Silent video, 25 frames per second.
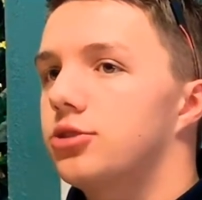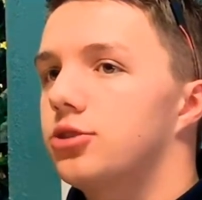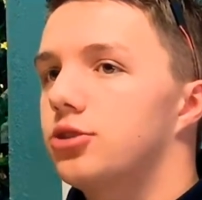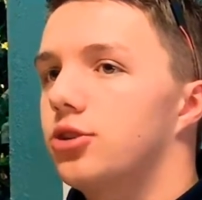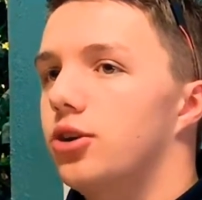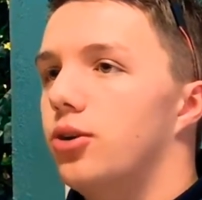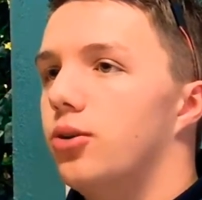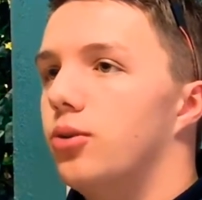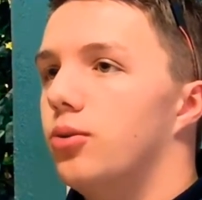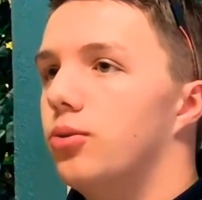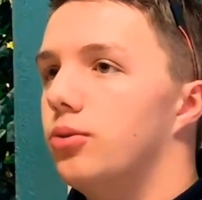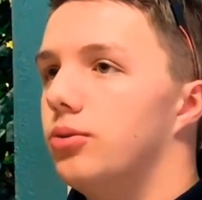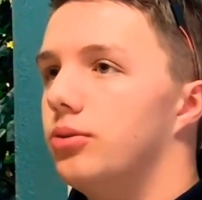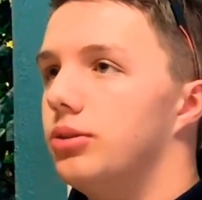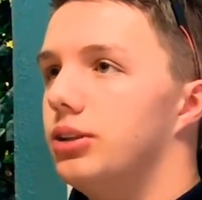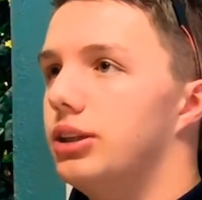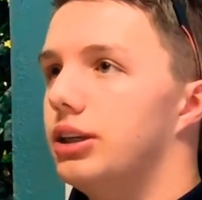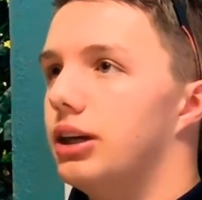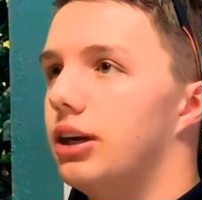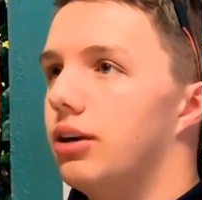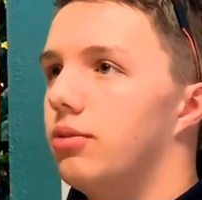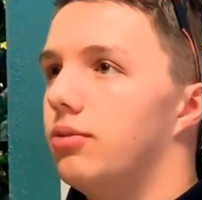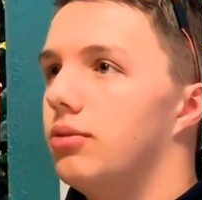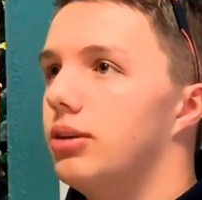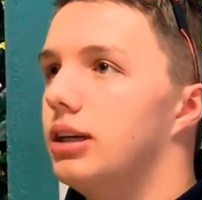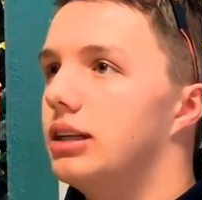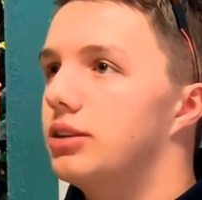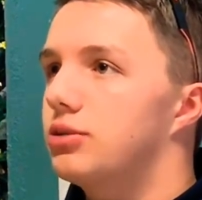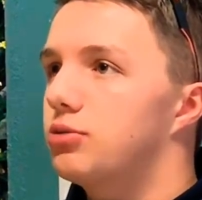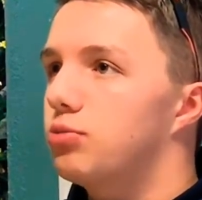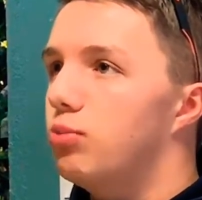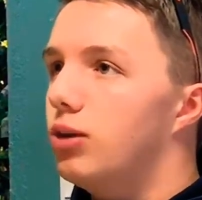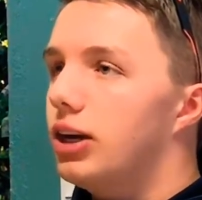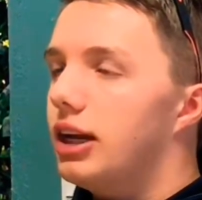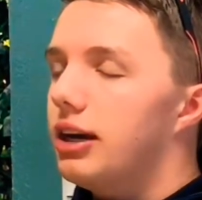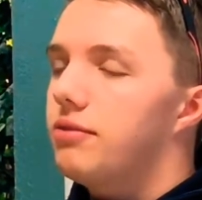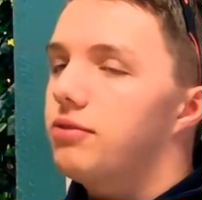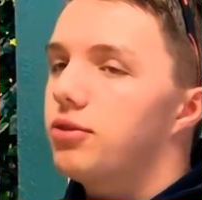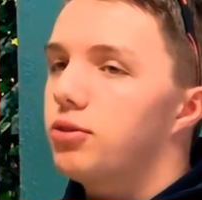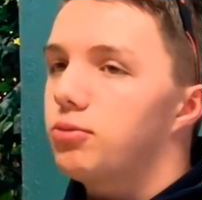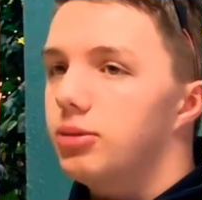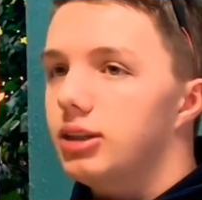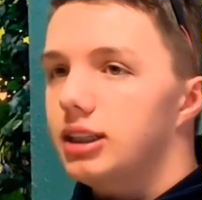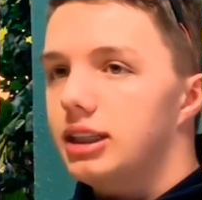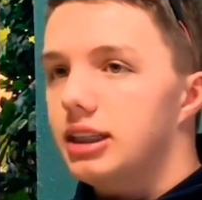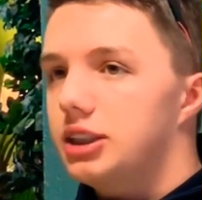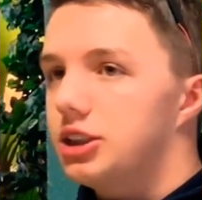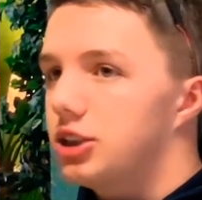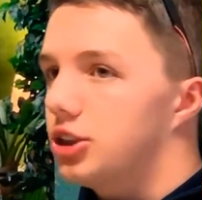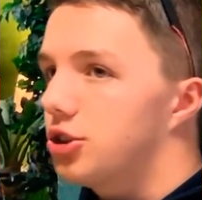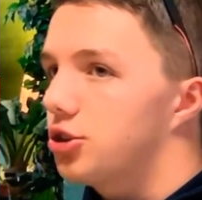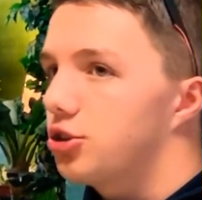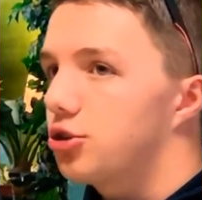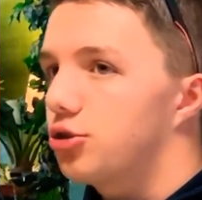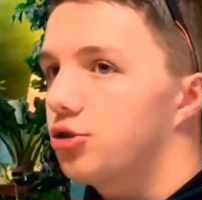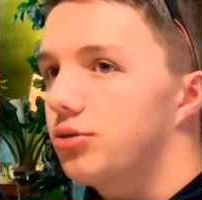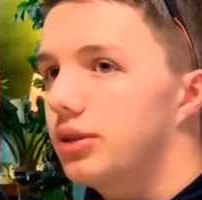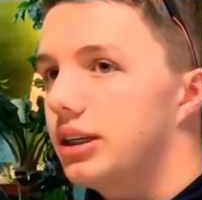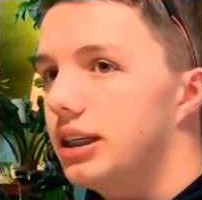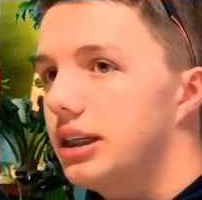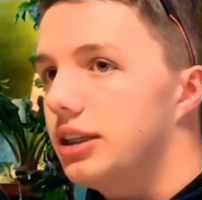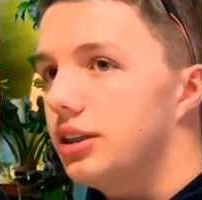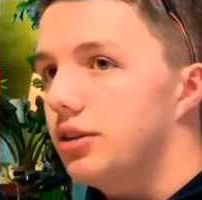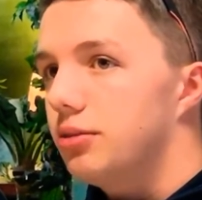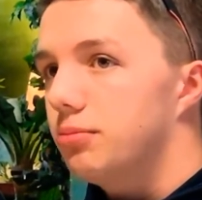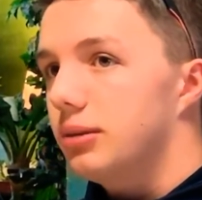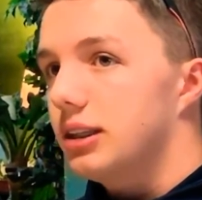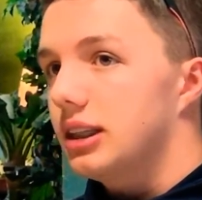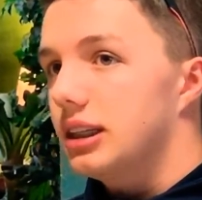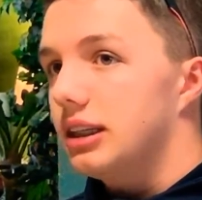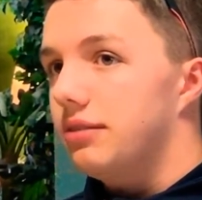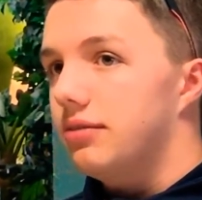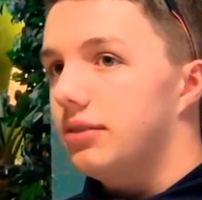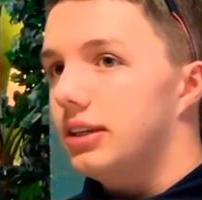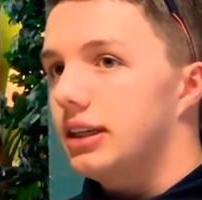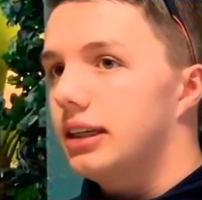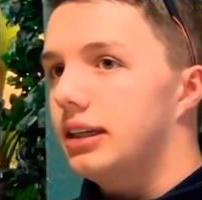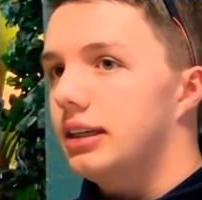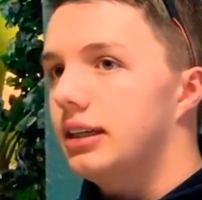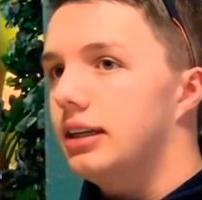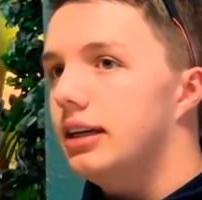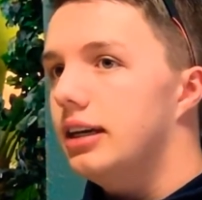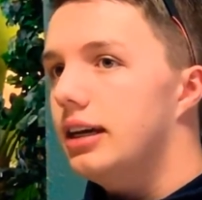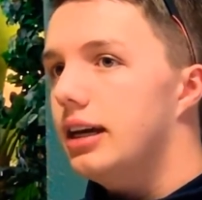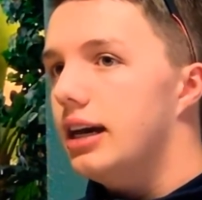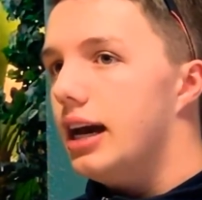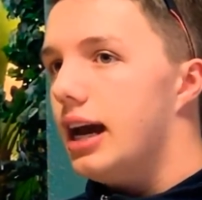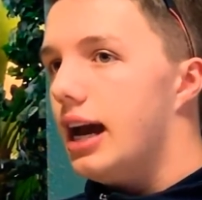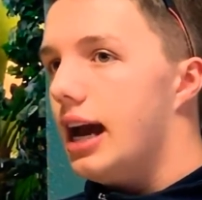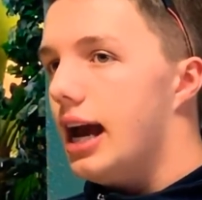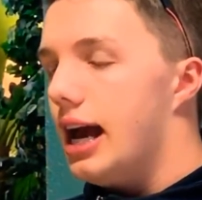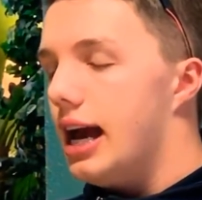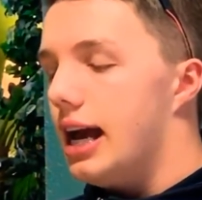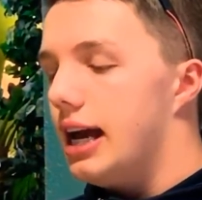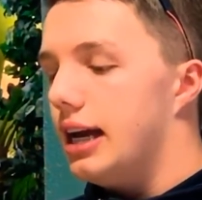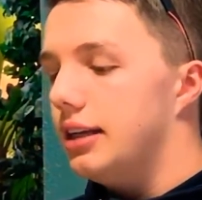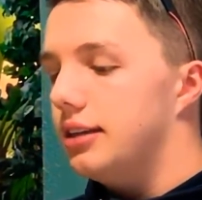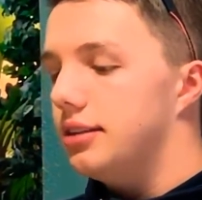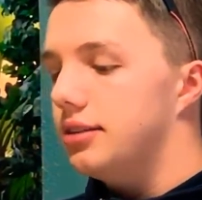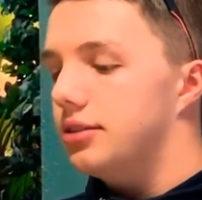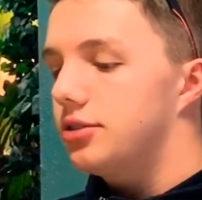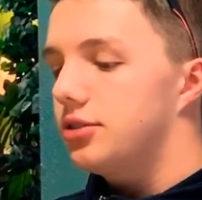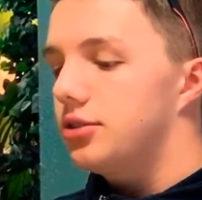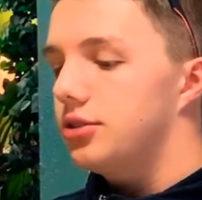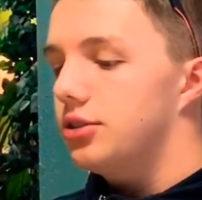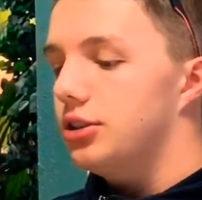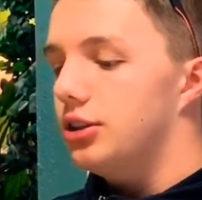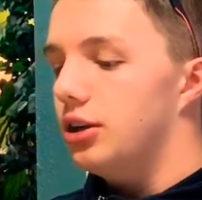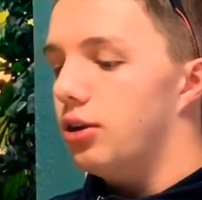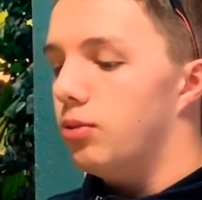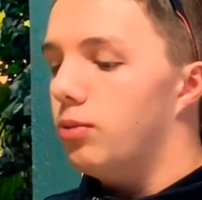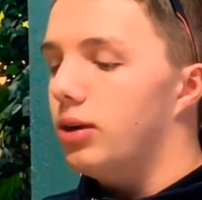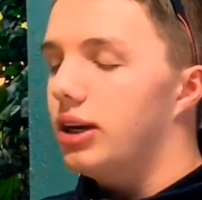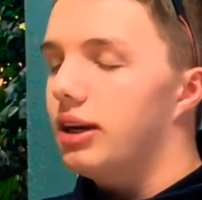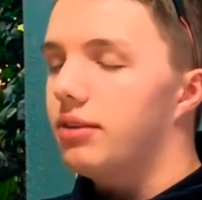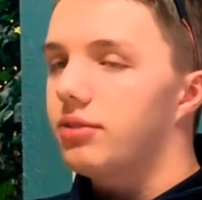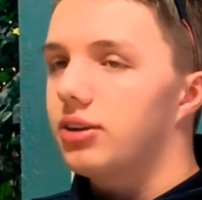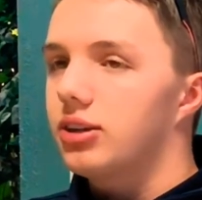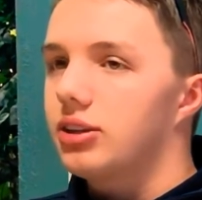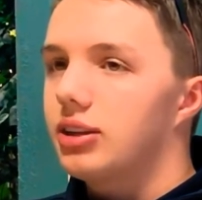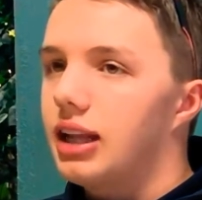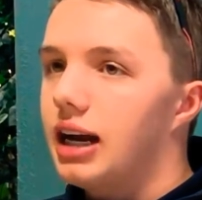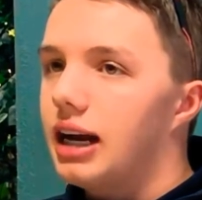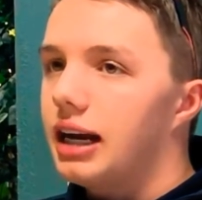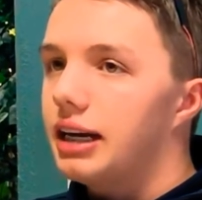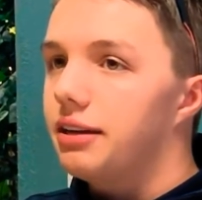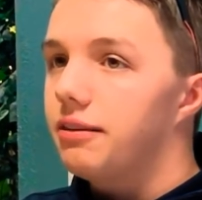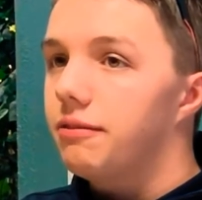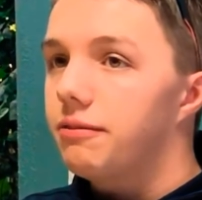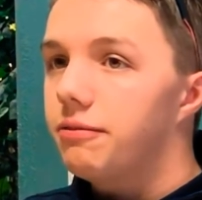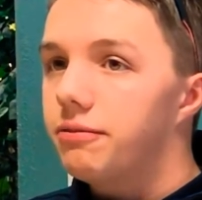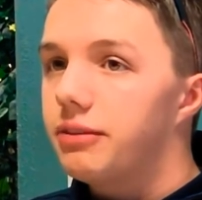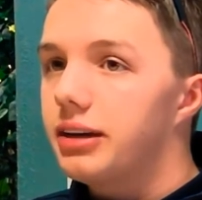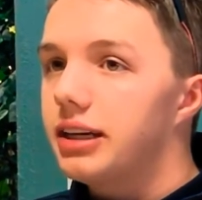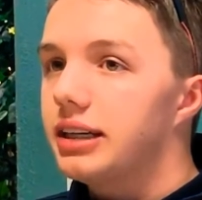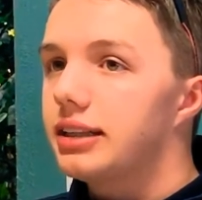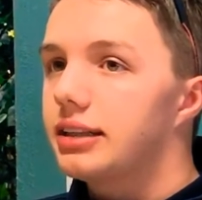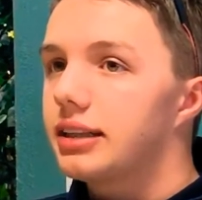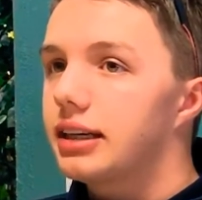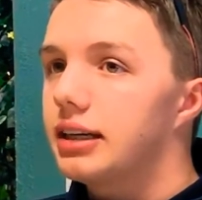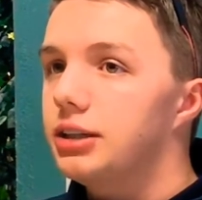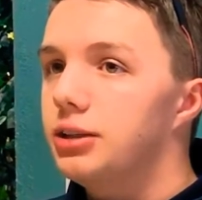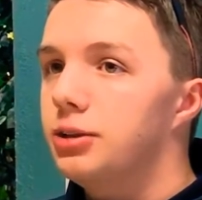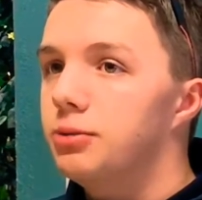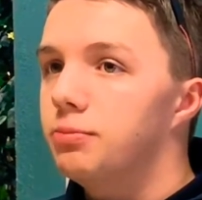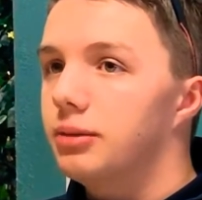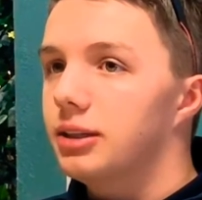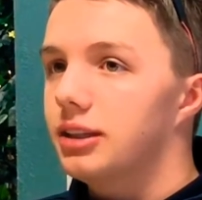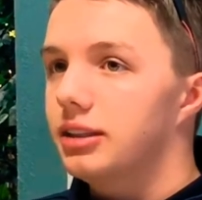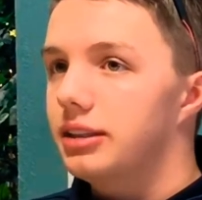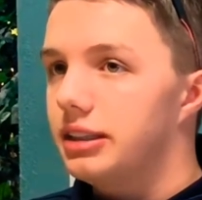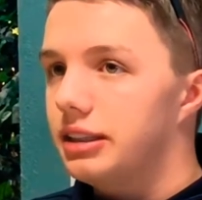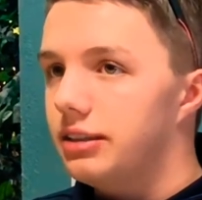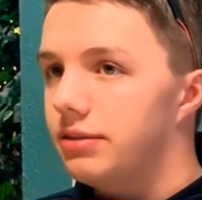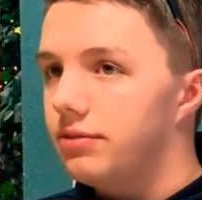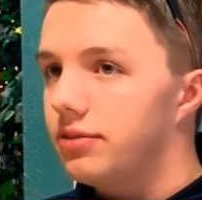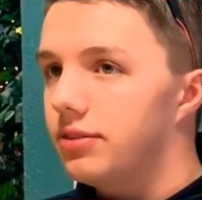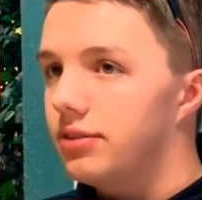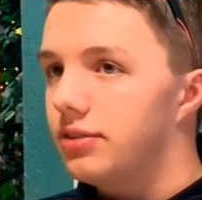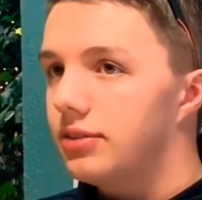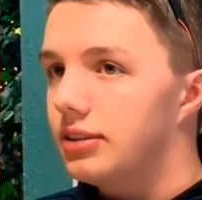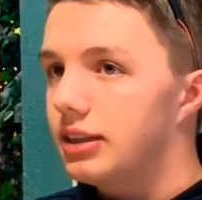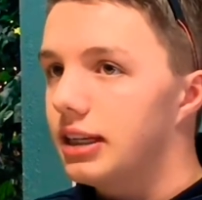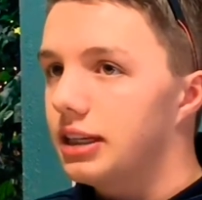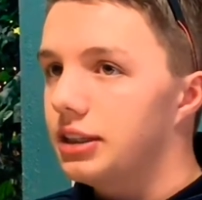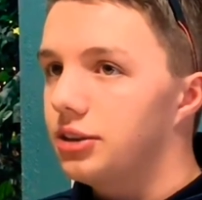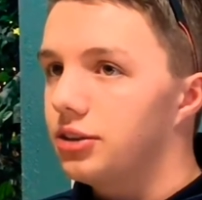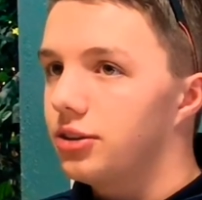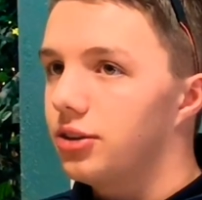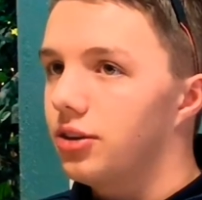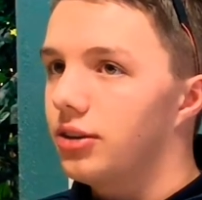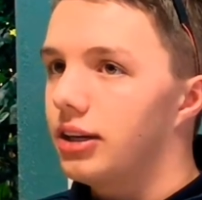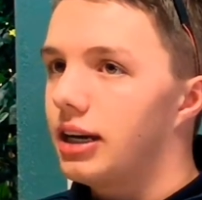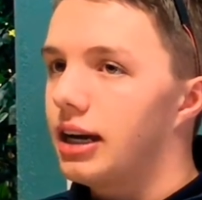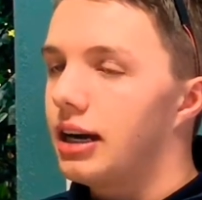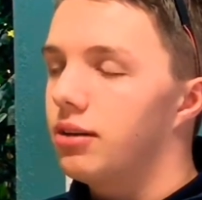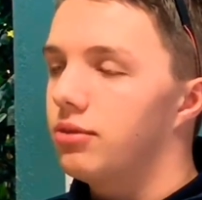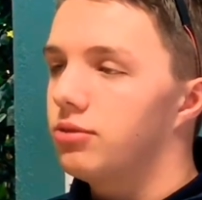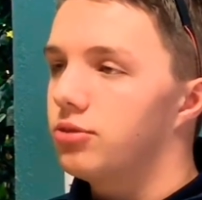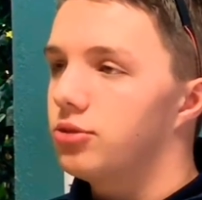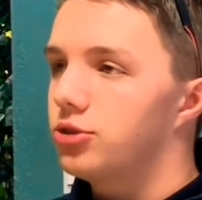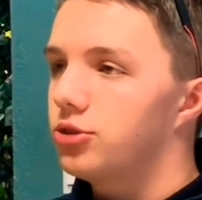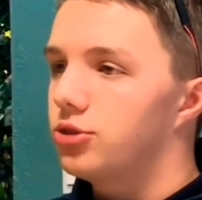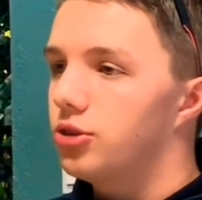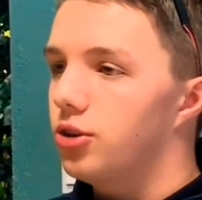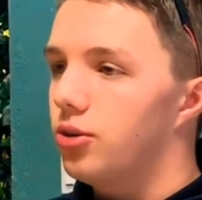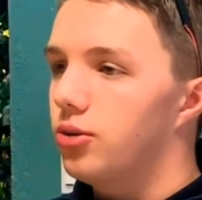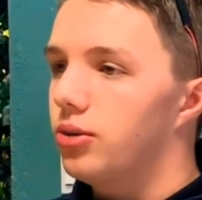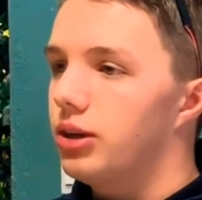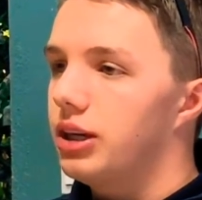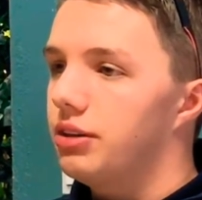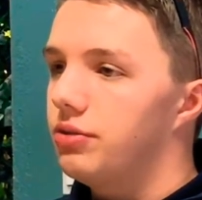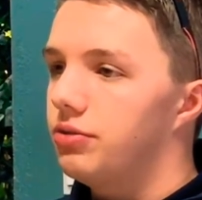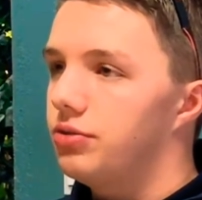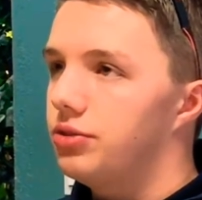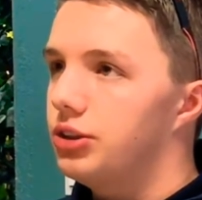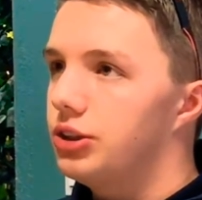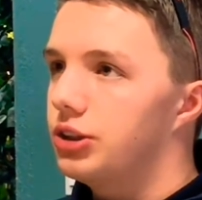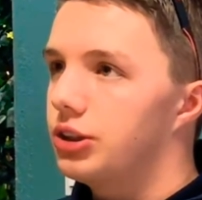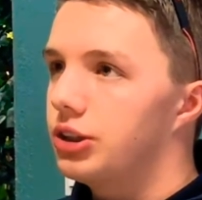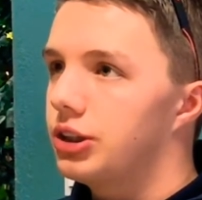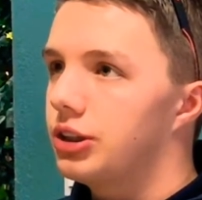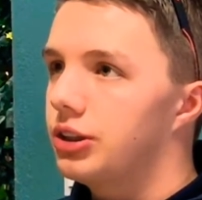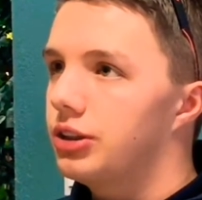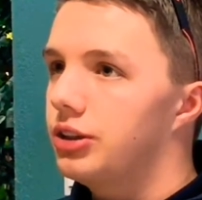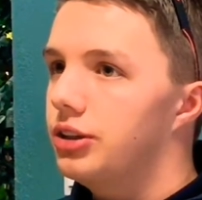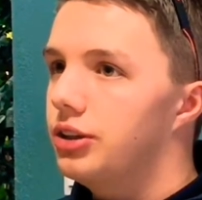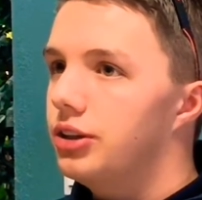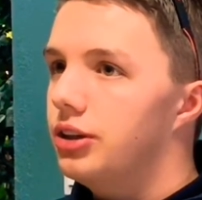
So, it's whatever religious creed you believe in and, whatever line of faith that you believe that you go down. So if you're,